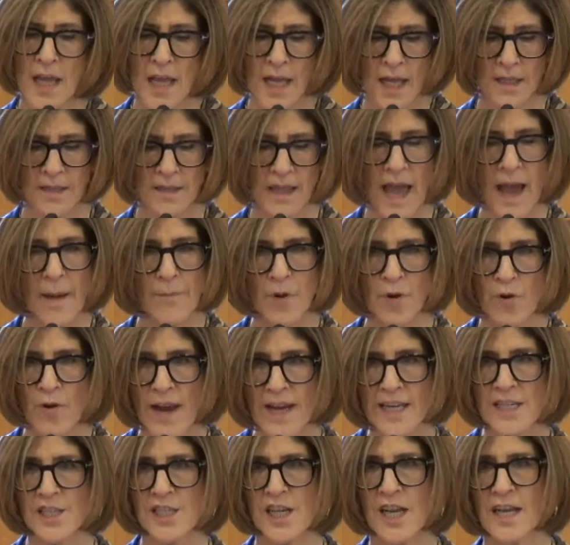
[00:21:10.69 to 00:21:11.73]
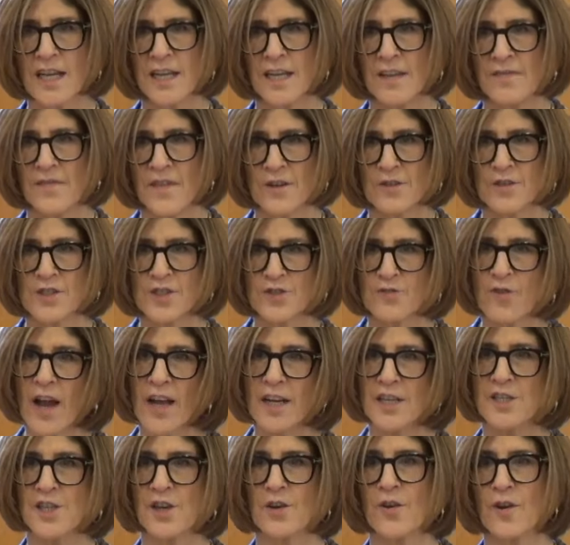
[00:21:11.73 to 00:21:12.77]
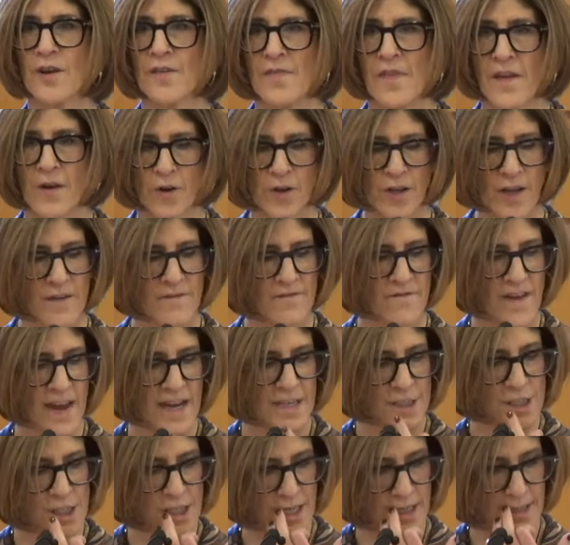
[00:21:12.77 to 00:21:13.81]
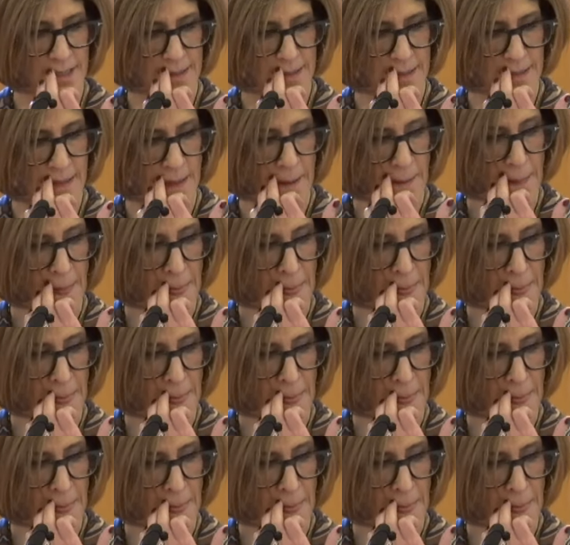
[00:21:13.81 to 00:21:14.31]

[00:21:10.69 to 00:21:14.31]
elaboration and their structure and their conventions